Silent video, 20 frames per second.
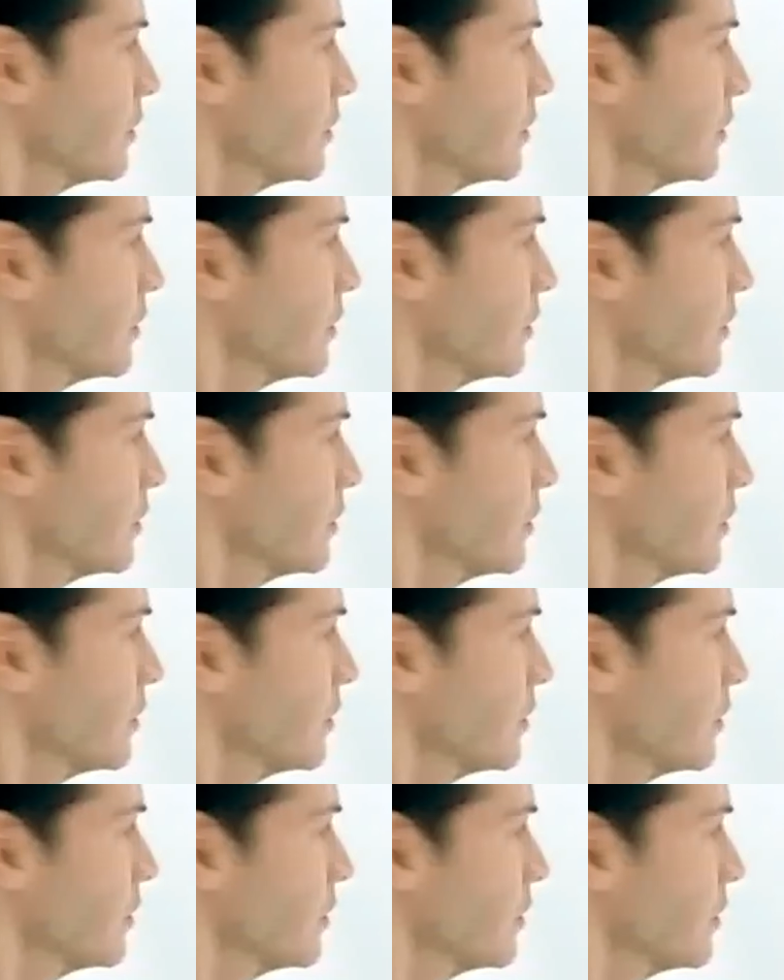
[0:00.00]

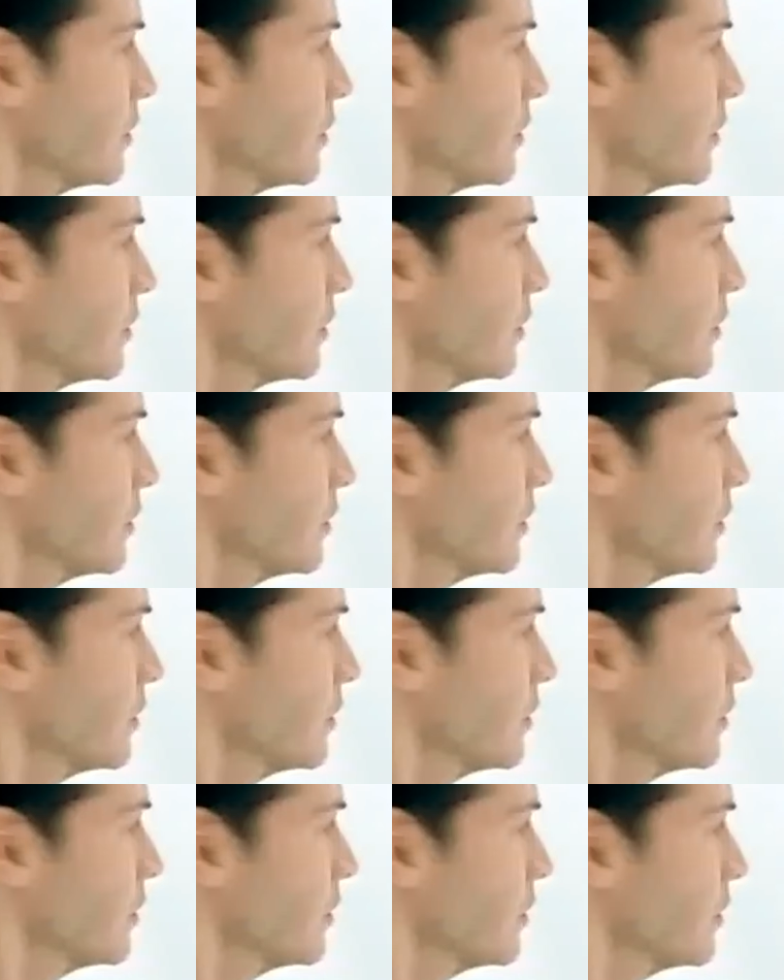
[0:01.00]

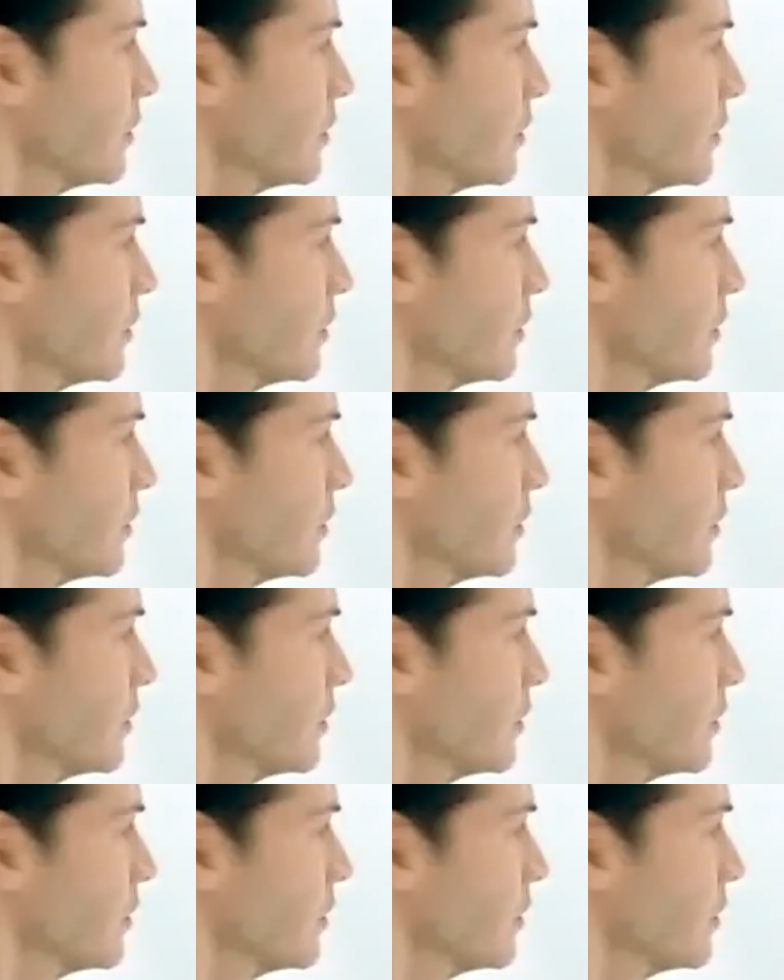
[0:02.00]

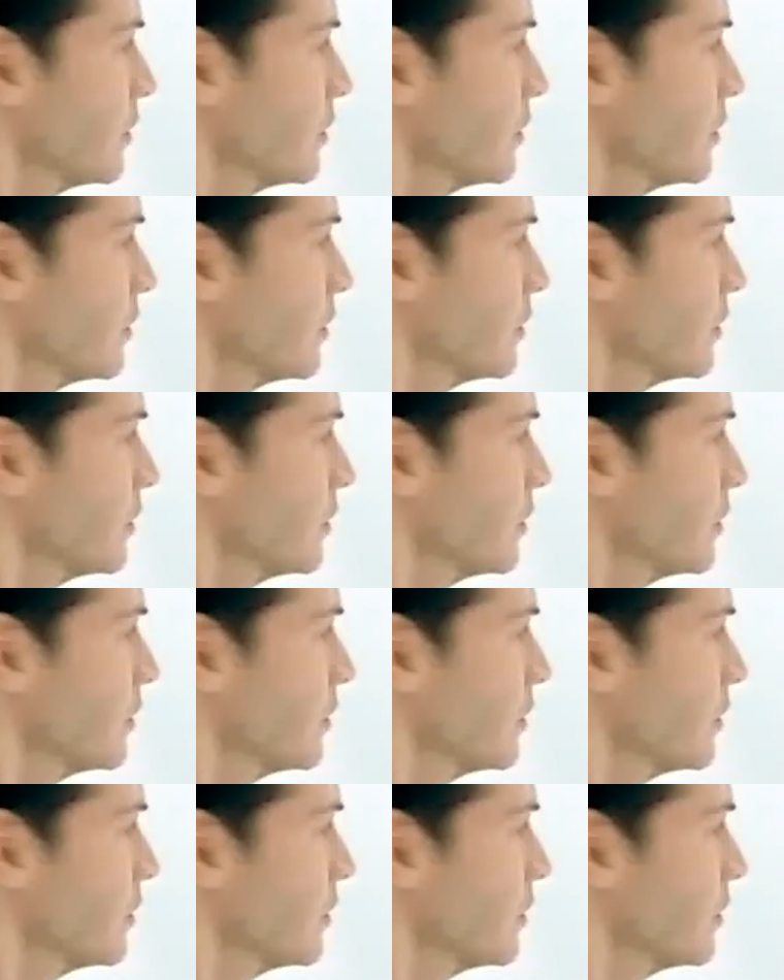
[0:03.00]
This person isn't speaking.